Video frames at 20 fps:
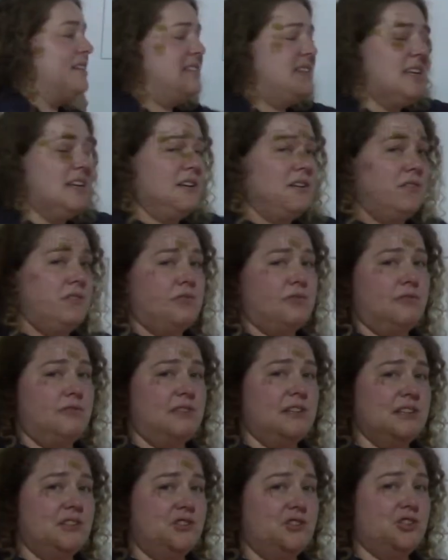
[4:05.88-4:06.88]
they go through
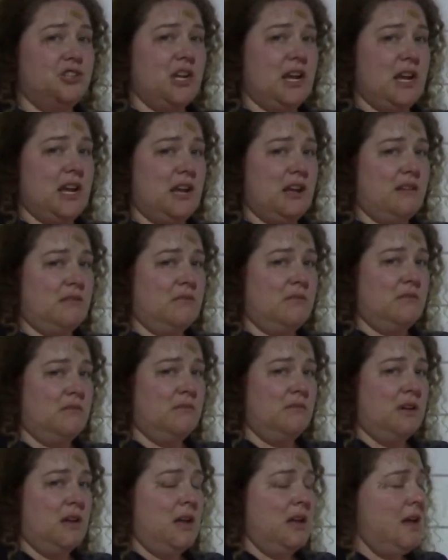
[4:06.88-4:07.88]
this chain,
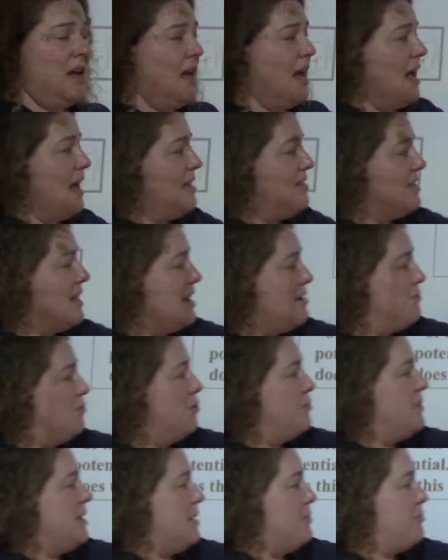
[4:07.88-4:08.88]
and they will
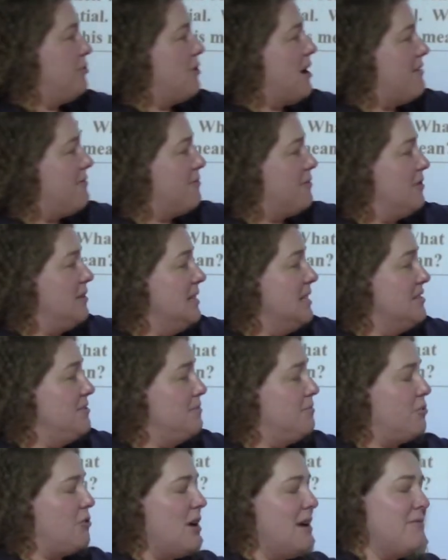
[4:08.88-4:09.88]
be
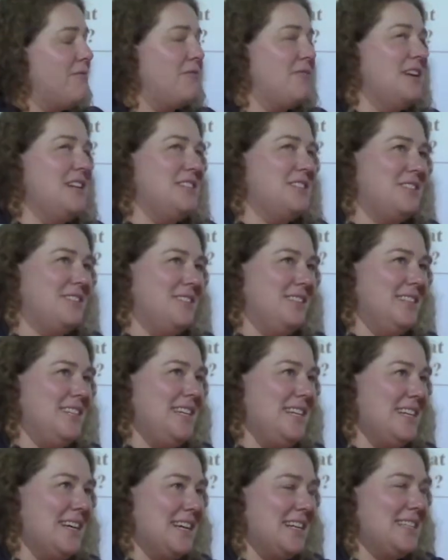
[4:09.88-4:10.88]

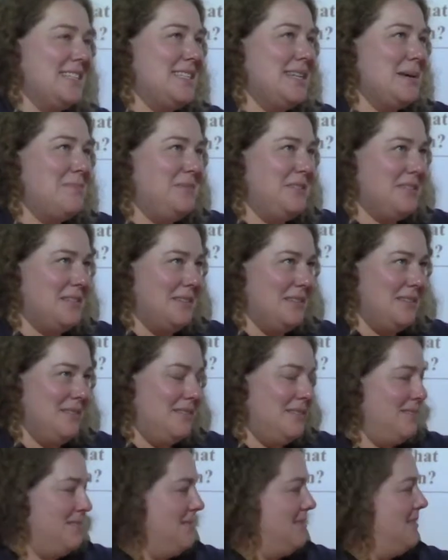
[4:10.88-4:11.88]
preferentially accepted
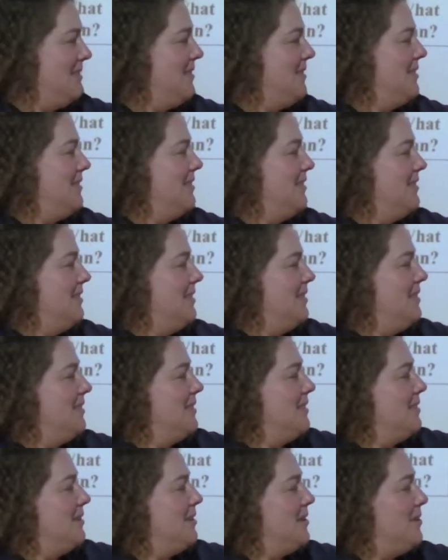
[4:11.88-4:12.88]

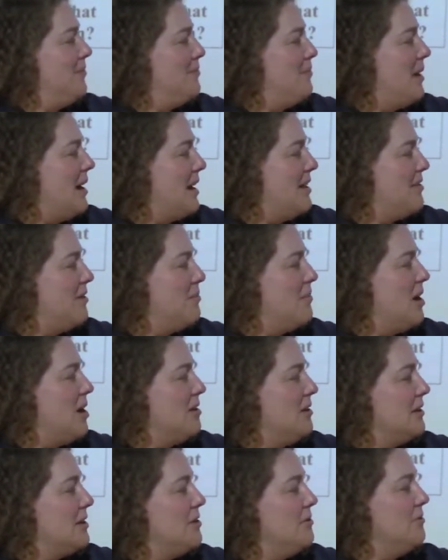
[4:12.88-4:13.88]
by the
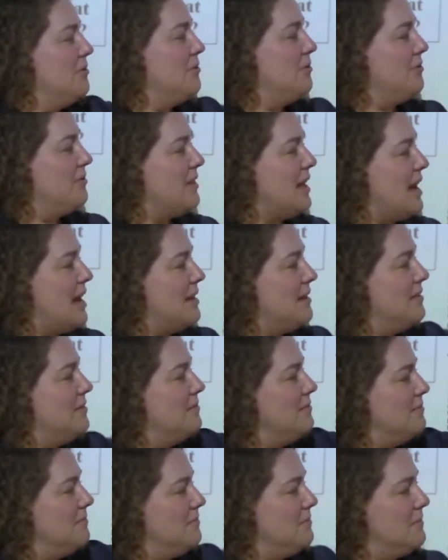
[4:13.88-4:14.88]
molecule that
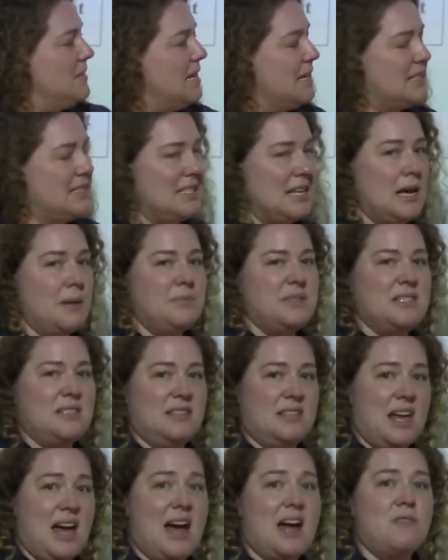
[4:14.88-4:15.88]
accepts
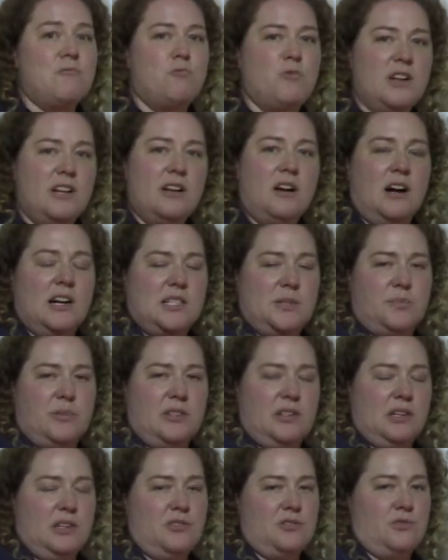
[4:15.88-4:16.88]
that redox
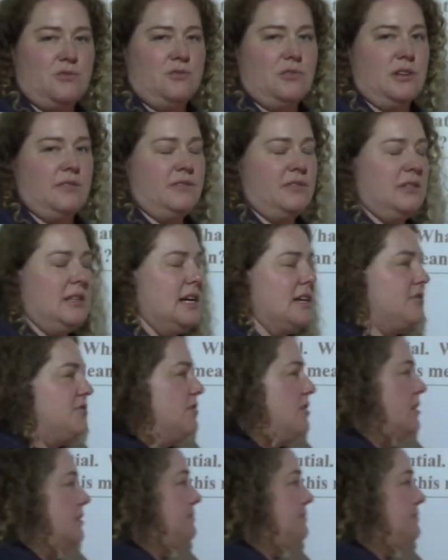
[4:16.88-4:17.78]
potential of electron.